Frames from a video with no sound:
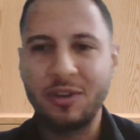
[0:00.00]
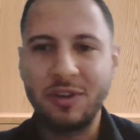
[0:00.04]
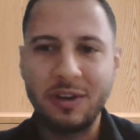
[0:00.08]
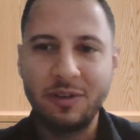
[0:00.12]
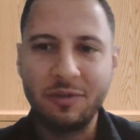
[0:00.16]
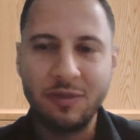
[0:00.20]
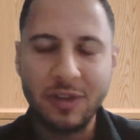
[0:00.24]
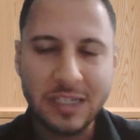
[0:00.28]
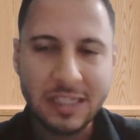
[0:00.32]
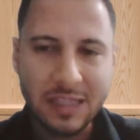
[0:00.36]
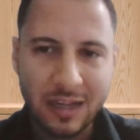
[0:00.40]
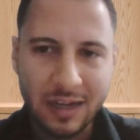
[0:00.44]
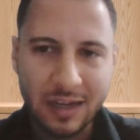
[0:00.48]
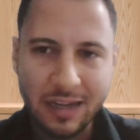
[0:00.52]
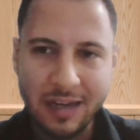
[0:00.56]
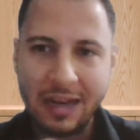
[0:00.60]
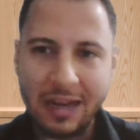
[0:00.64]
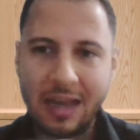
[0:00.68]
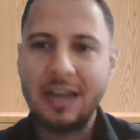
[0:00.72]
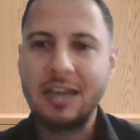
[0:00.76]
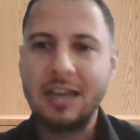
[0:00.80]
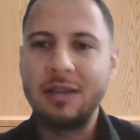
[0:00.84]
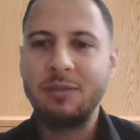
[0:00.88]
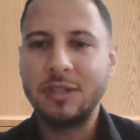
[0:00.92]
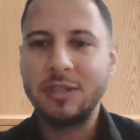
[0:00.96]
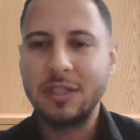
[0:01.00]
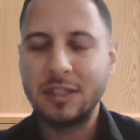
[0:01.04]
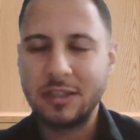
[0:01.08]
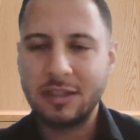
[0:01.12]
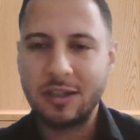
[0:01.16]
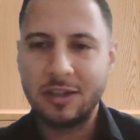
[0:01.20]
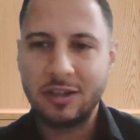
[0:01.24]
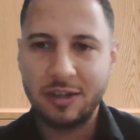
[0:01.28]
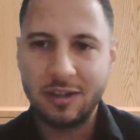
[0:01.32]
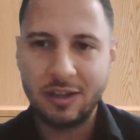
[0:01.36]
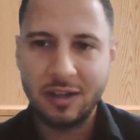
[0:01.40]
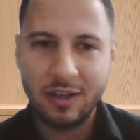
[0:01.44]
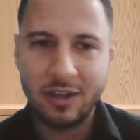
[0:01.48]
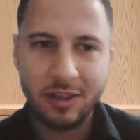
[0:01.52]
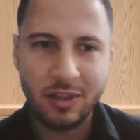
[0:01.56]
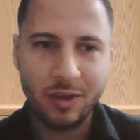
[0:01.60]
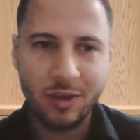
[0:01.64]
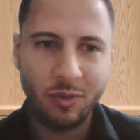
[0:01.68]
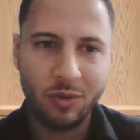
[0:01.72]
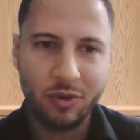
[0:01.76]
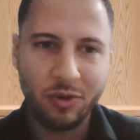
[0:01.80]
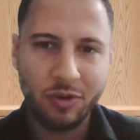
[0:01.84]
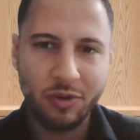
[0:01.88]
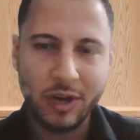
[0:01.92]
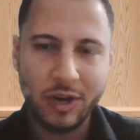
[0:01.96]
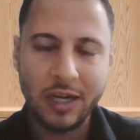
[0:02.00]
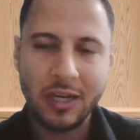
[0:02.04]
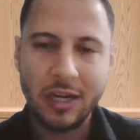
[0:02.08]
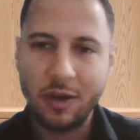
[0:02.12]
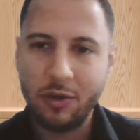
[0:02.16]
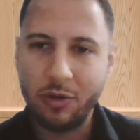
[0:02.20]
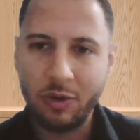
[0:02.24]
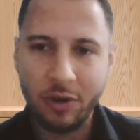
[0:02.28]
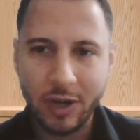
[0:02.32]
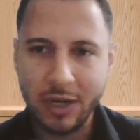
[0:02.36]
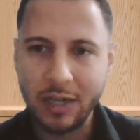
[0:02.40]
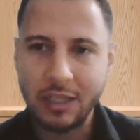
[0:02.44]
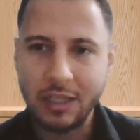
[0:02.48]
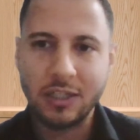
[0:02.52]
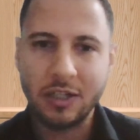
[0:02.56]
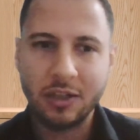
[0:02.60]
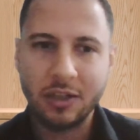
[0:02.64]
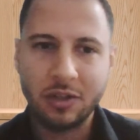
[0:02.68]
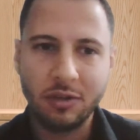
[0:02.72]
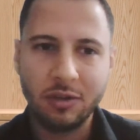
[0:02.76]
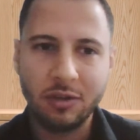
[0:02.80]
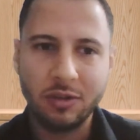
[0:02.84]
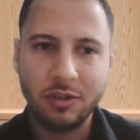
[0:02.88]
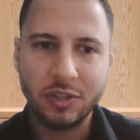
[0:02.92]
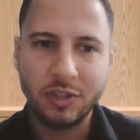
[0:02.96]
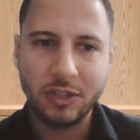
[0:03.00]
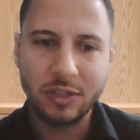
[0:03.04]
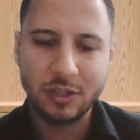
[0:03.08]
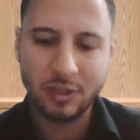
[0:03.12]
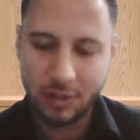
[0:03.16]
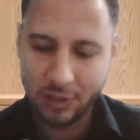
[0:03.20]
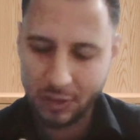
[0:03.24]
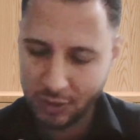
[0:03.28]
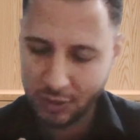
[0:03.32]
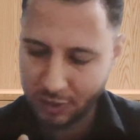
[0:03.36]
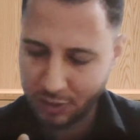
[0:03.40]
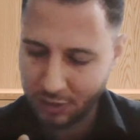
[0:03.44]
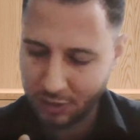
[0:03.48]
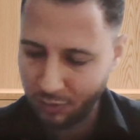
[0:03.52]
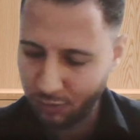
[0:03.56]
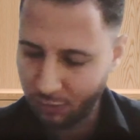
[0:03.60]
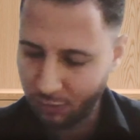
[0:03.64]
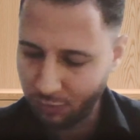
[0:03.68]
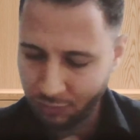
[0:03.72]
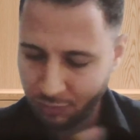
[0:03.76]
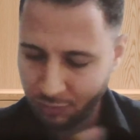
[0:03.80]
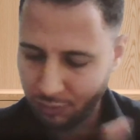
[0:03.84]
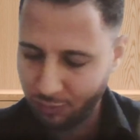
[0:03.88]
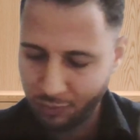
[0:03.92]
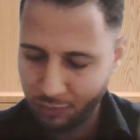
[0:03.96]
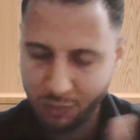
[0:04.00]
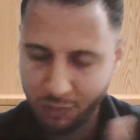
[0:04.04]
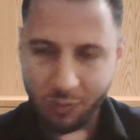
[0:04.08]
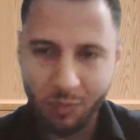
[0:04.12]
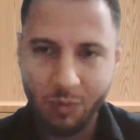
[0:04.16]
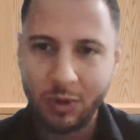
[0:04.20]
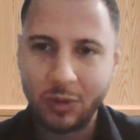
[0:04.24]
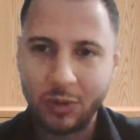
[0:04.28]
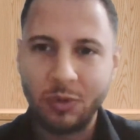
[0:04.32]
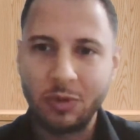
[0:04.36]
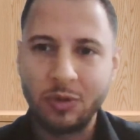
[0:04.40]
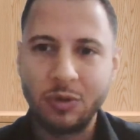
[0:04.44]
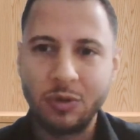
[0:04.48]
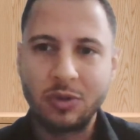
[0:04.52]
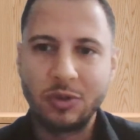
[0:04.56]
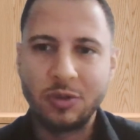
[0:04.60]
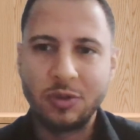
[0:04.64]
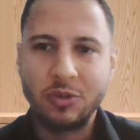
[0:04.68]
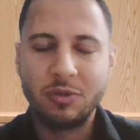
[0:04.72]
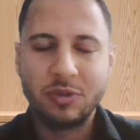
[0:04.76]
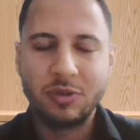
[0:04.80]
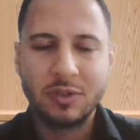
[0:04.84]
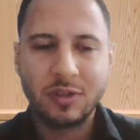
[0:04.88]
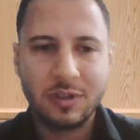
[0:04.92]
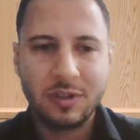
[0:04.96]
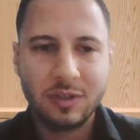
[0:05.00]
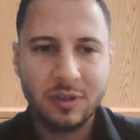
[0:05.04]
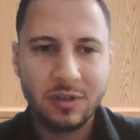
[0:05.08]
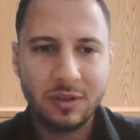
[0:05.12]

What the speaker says: invest like in any business idea in the world right now or any technology, what would you choose?